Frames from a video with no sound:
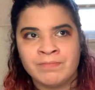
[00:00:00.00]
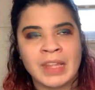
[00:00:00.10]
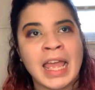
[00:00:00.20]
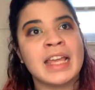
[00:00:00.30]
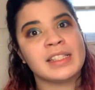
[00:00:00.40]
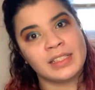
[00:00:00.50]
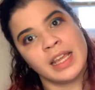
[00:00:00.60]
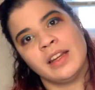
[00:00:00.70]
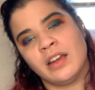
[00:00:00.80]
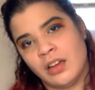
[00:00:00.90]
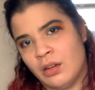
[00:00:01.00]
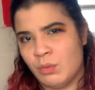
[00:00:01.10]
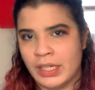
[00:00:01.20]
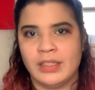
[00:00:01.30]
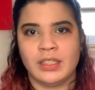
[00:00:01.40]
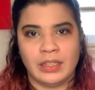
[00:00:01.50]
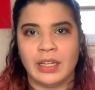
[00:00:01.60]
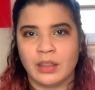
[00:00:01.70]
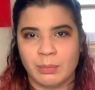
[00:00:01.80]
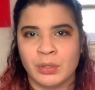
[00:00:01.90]
hesitate in not wanting to
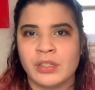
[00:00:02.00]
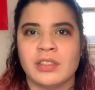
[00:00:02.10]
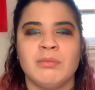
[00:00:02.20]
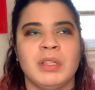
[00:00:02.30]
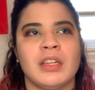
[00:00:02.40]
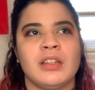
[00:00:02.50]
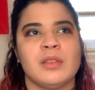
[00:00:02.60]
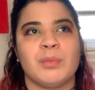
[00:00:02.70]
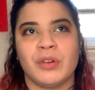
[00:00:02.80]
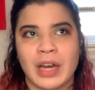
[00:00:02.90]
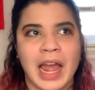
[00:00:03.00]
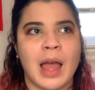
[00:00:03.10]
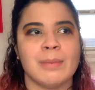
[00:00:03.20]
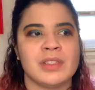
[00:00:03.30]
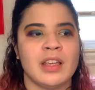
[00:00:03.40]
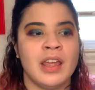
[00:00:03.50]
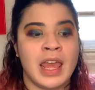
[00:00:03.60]
like the person because perhaps